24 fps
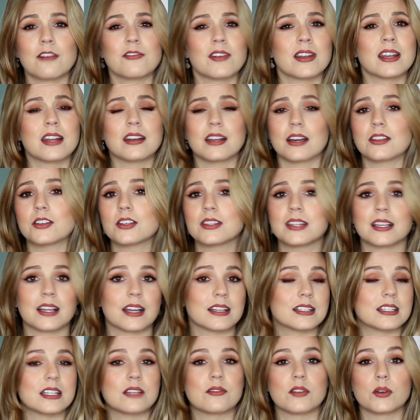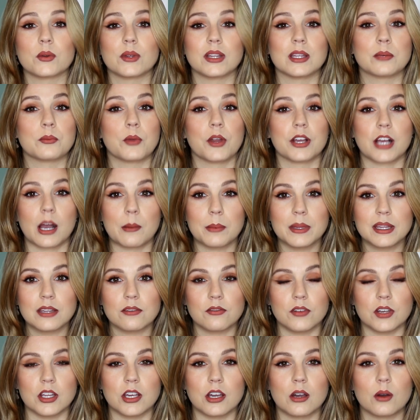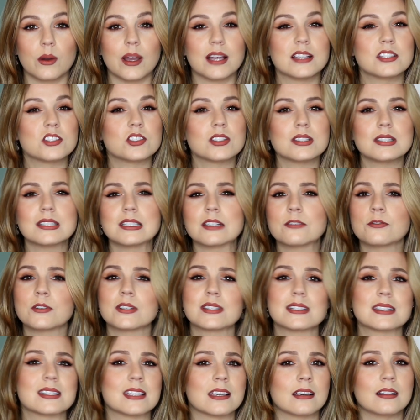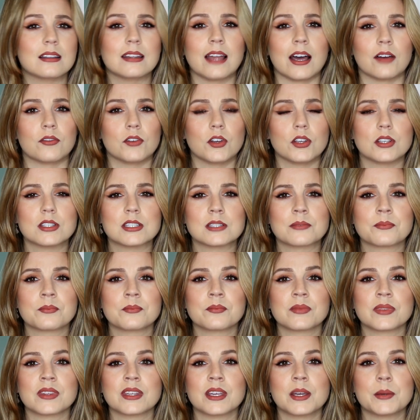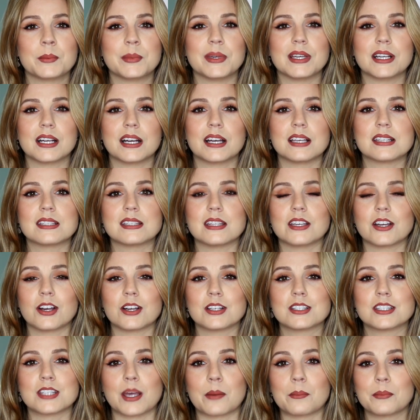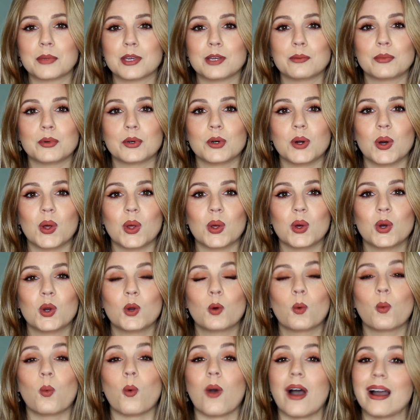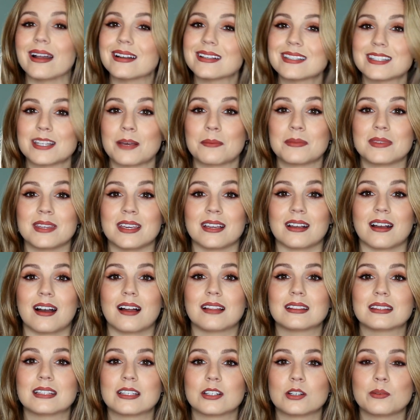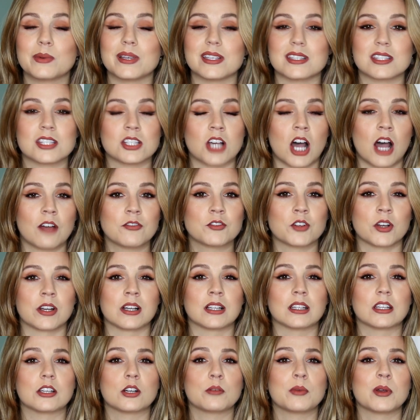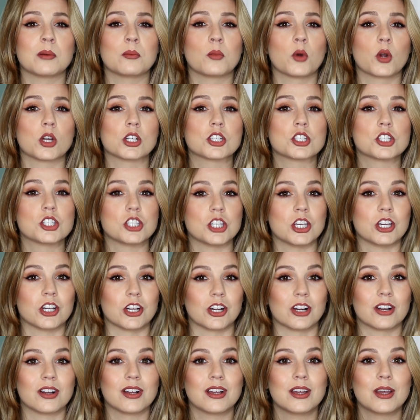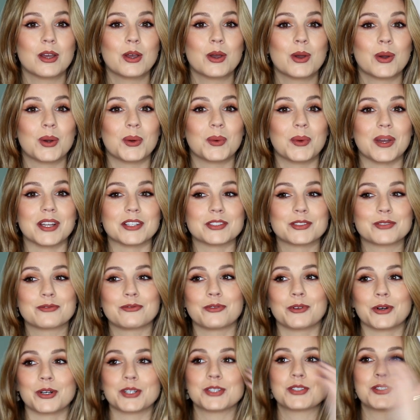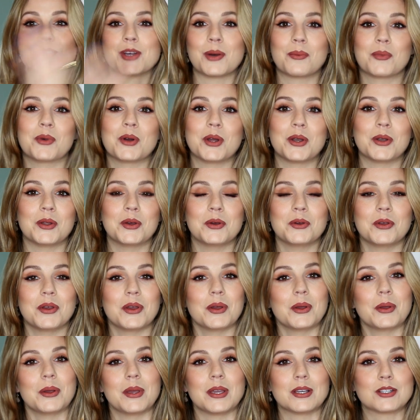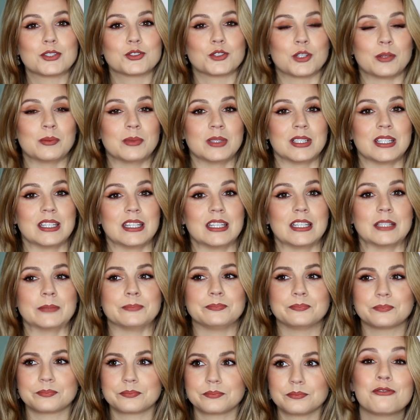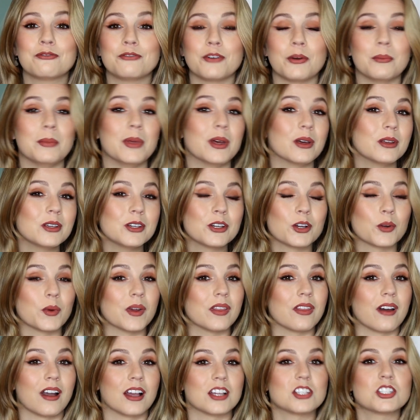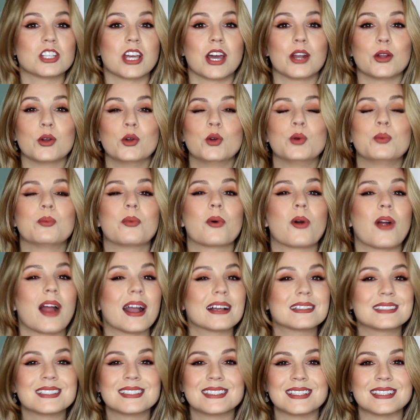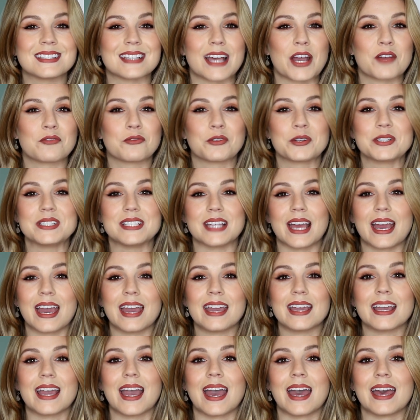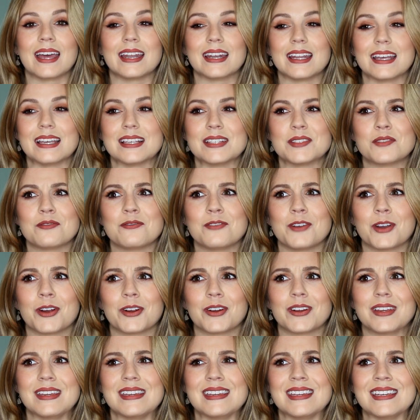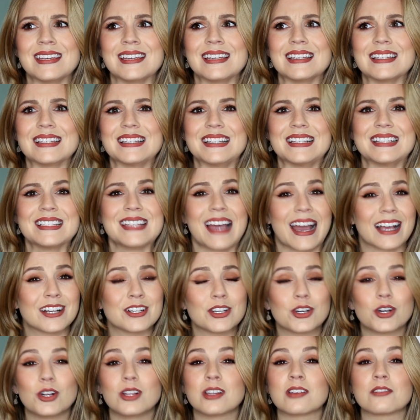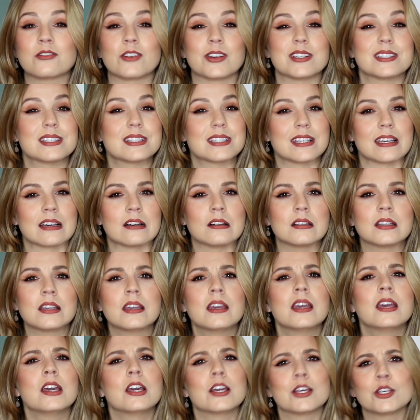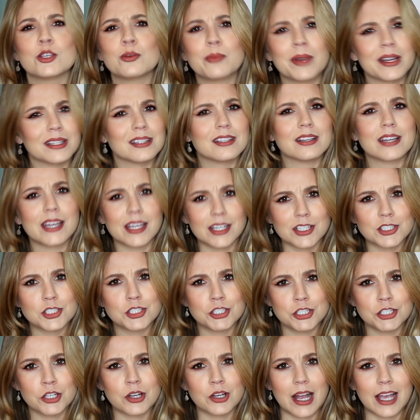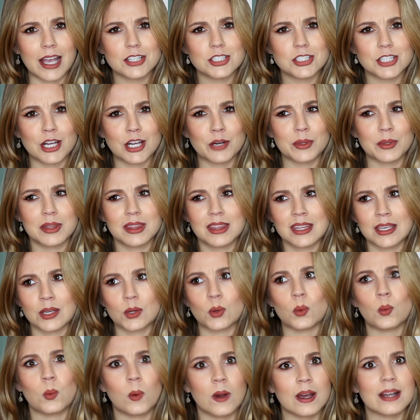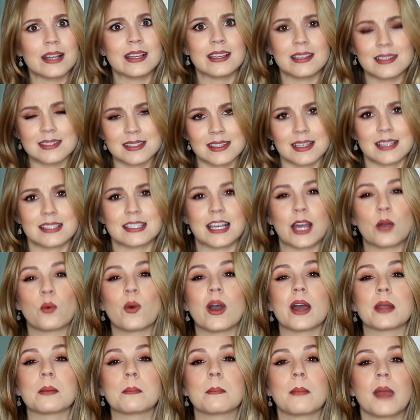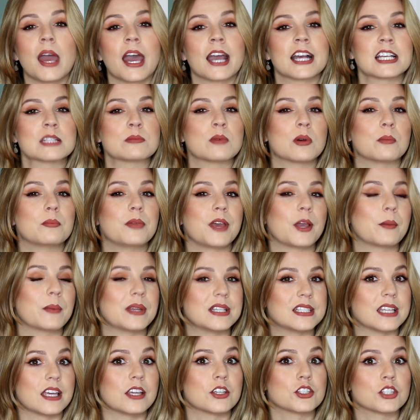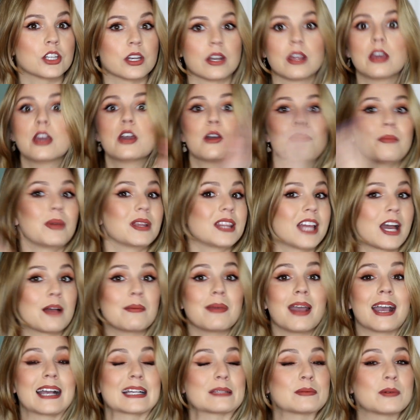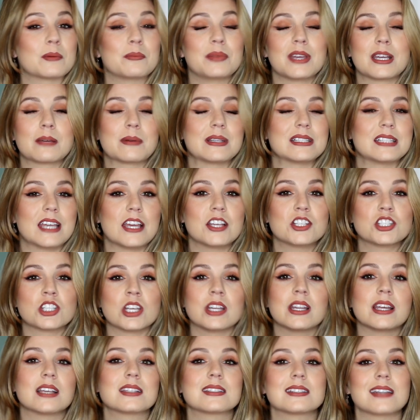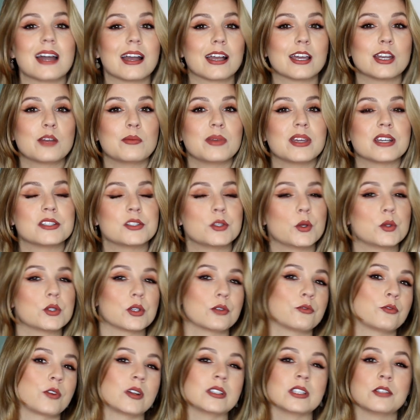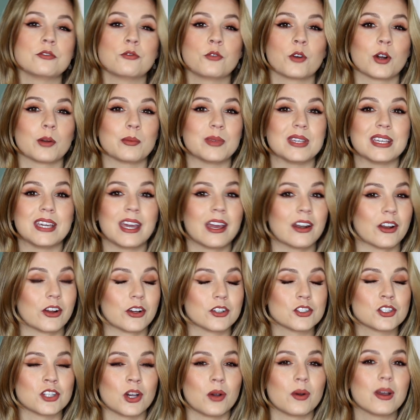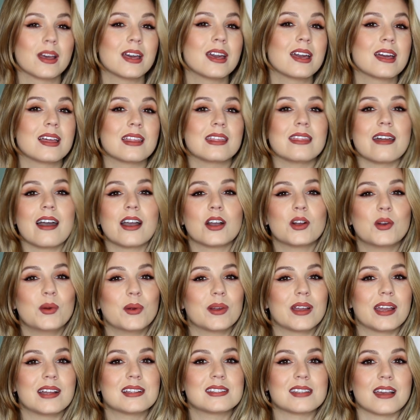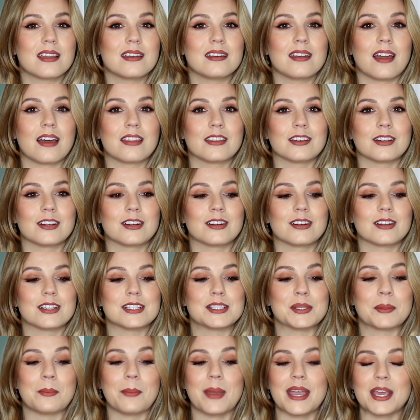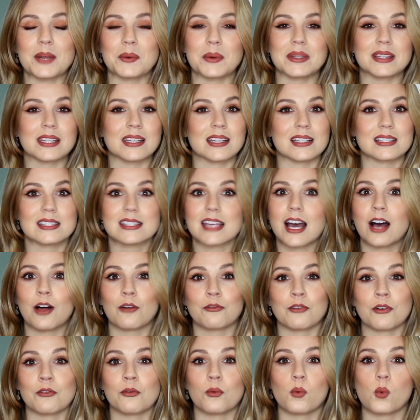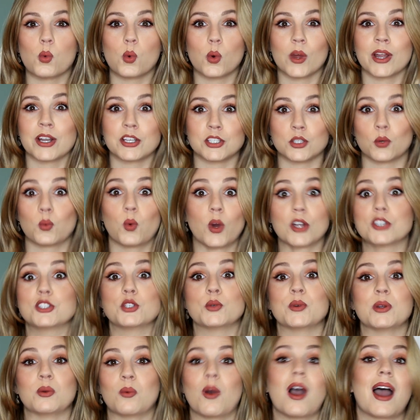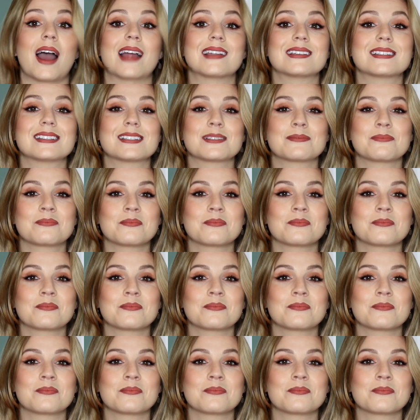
And another thing I didn't even really bring up in the video is just different skill levels, because there are some people who want something a little bit softer and a little bit more sheer, which for someone extremely familiar with eyeshadow who practices every day and is very technical and very skilled, you might look at a sheer eyeshadow and think, what is this? I want maximum pigmentation. But that maximum pigmentation is not going to be as user-friendly for a beginner. So that creates another debate within itself of what do we want?